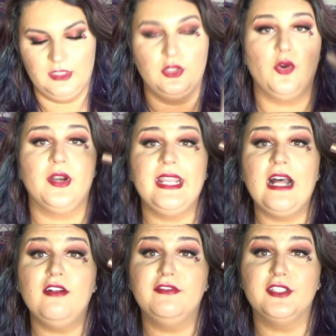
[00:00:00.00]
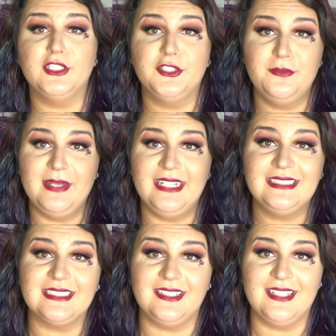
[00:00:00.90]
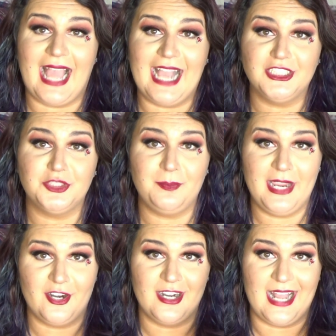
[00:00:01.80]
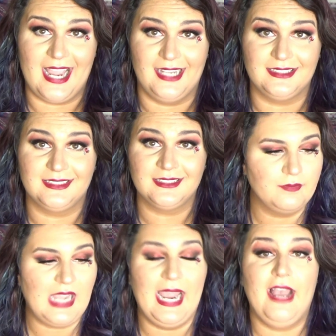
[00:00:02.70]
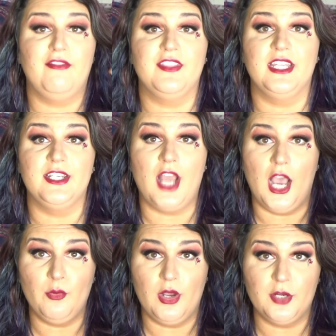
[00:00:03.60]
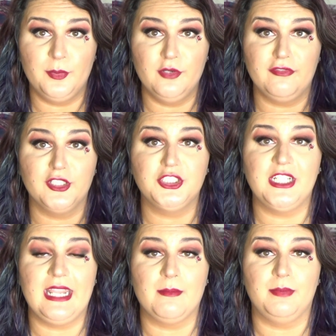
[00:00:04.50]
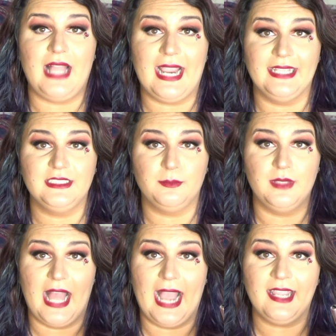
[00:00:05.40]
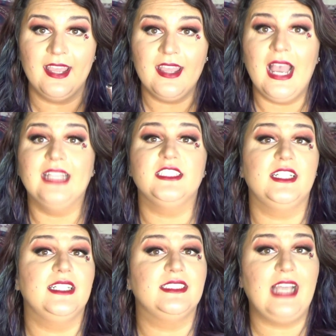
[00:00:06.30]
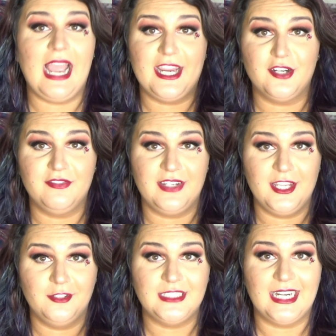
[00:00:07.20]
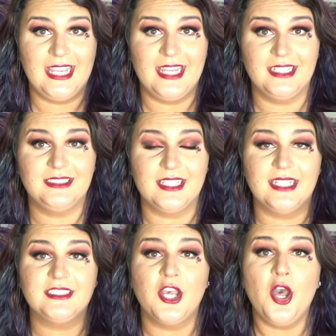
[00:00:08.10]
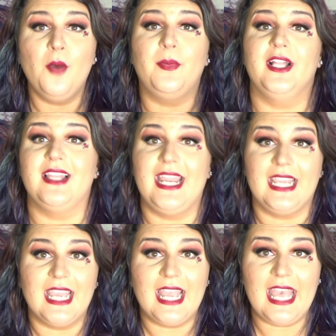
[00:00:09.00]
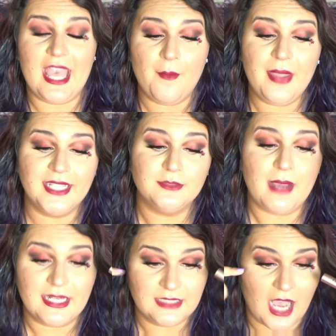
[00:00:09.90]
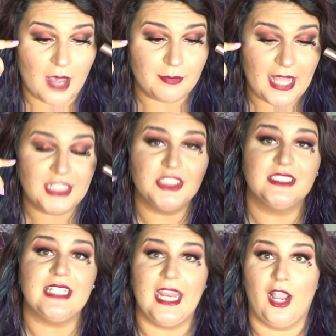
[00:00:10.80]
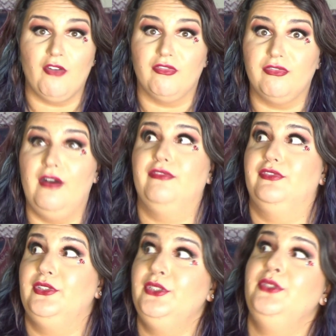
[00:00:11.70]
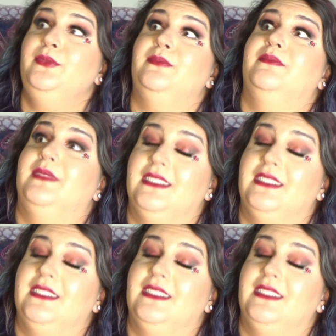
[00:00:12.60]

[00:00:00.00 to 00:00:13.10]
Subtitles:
the L'Oreal Voluminous Lash Paradise. I have the non-waterproof version in Blackest Black. I did an entire video dedicated to this, but like it makes my top lashes like va-voom.